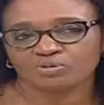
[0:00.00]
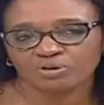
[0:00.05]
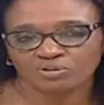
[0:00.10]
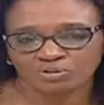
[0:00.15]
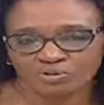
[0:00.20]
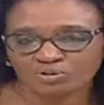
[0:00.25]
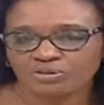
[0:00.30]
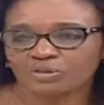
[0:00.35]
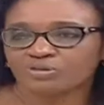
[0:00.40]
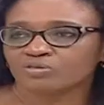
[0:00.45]

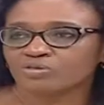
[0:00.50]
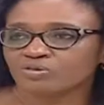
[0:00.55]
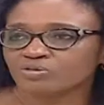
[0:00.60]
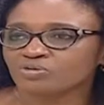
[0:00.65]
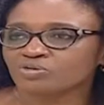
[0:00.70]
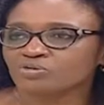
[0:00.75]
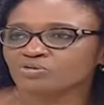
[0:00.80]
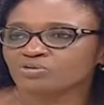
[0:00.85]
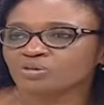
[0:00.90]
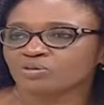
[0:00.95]
they thought
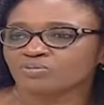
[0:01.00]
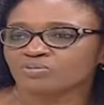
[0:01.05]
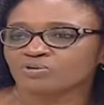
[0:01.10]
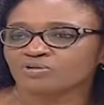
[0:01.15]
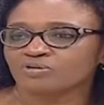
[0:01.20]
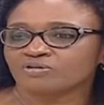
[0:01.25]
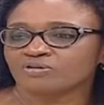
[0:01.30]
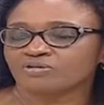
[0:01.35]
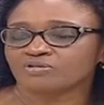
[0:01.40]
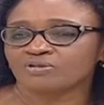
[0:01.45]
through the
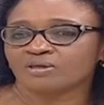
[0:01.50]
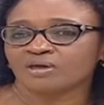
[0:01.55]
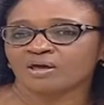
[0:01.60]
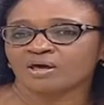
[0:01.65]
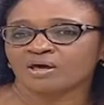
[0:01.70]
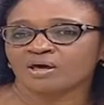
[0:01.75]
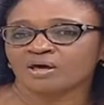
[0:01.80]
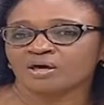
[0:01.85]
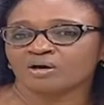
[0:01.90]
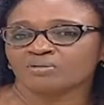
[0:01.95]
process.
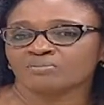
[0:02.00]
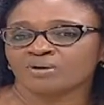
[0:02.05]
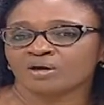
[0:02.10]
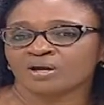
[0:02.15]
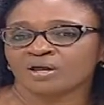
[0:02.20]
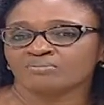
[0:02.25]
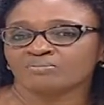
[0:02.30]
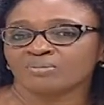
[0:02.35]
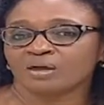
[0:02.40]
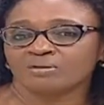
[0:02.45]

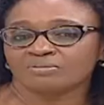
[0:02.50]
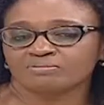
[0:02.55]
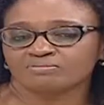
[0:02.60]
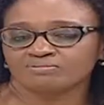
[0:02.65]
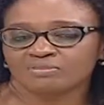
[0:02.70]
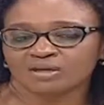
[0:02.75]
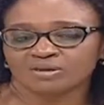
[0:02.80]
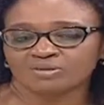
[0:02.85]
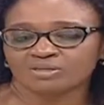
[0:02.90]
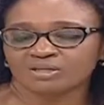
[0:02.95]
But
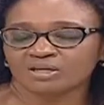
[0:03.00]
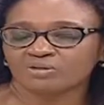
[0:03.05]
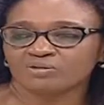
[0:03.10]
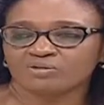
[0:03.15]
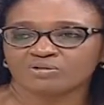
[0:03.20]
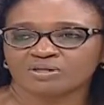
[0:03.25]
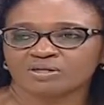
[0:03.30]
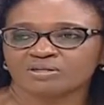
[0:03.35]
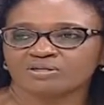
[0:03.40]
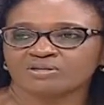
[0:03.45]
my take
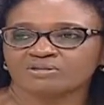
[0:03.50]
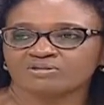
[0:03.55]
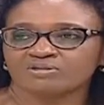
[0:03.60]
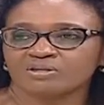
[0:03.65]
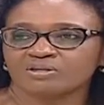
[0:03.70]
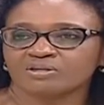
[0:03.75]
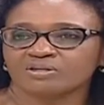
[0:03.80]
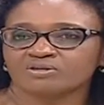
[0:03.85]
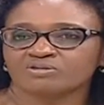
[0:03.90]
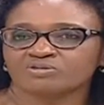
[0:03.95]
on it is
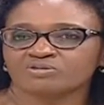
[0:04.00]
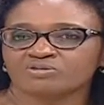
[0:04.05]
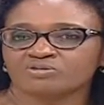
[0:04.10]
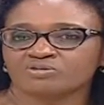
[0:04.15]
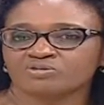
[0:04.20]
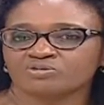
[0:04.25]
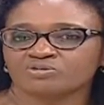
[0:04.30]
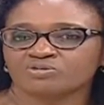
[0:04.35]
that it's